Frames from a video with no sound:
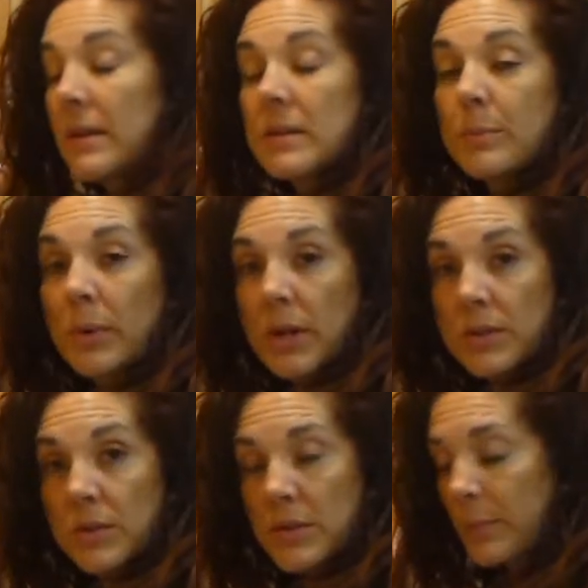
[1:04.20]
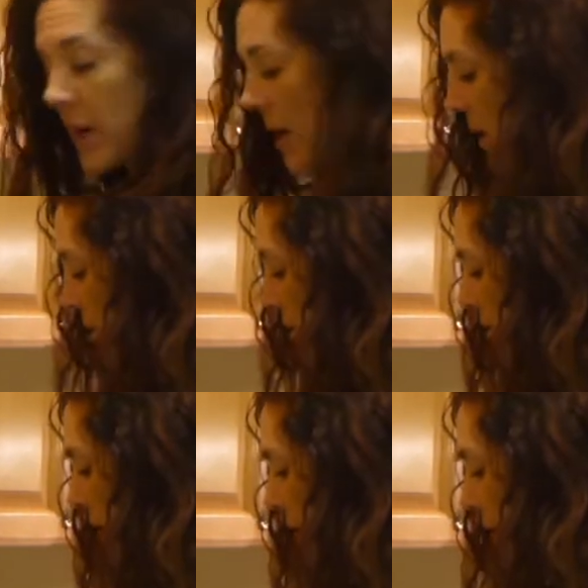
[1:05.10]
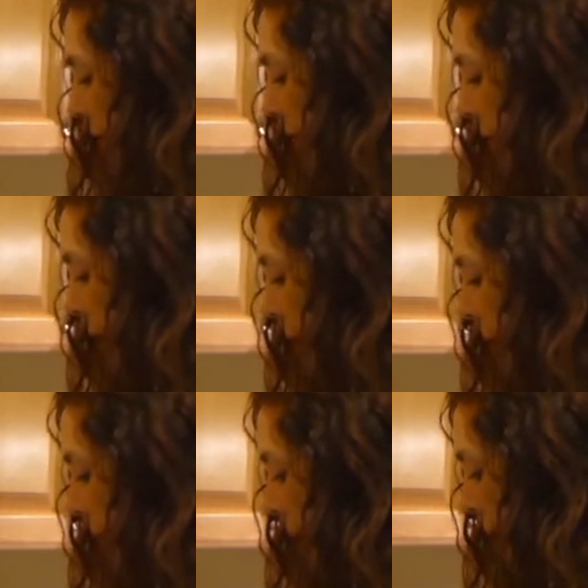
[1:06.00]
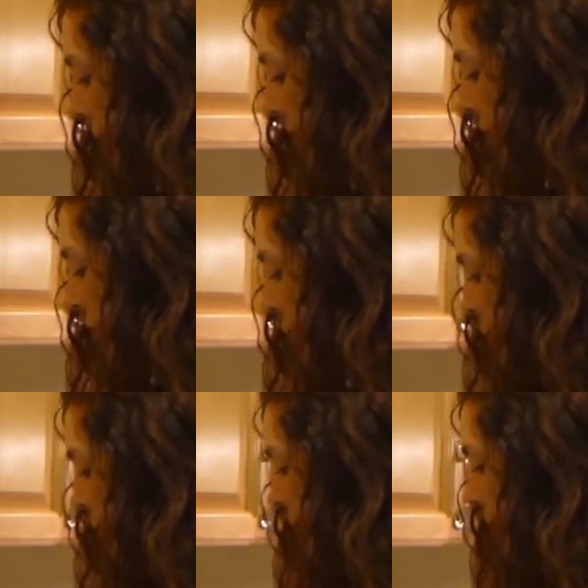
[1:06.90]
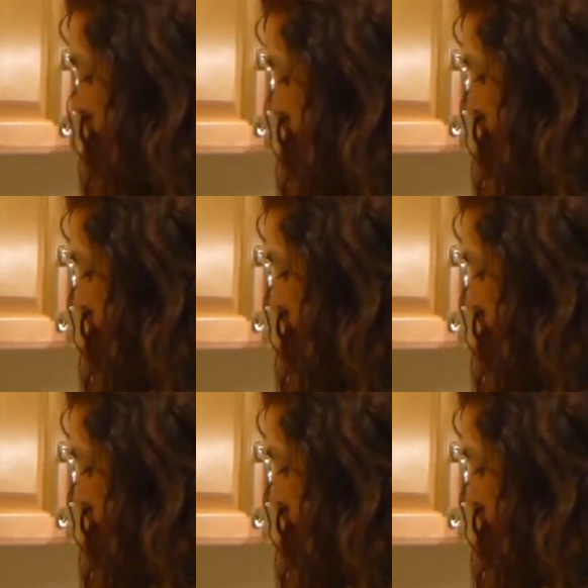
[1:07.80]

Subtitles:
these Brussels sprouts from a store